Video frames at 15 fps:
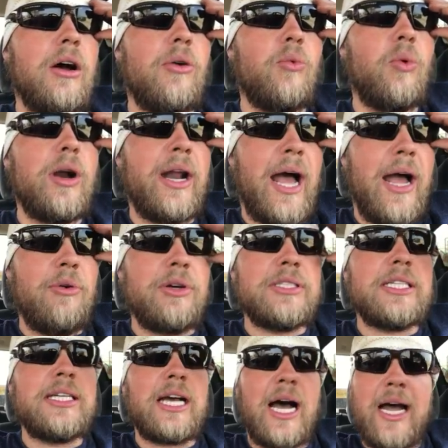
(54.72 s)
when I
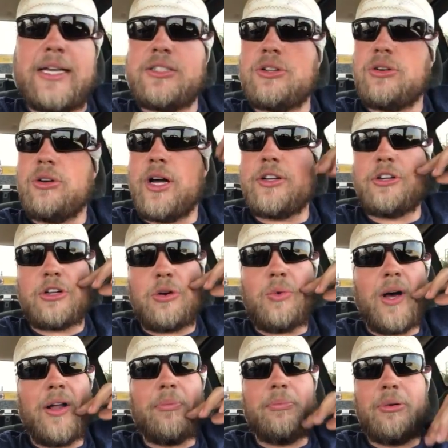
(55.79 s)
was in high school, I took a
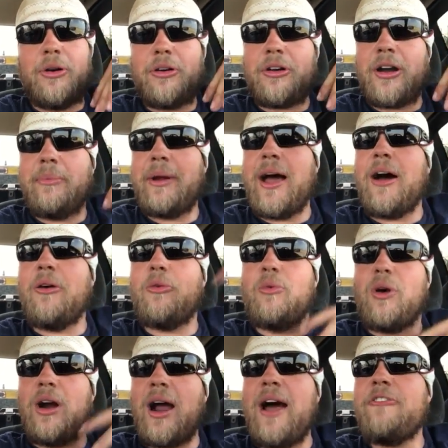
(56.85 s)
welding program. Now,
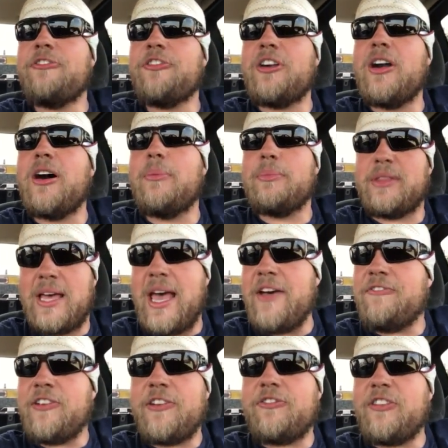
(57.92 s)
where I'm from, the
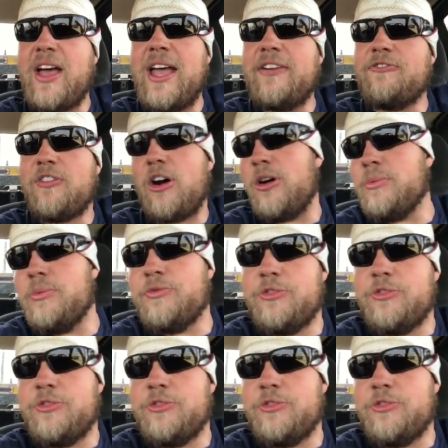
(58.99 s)
FFA,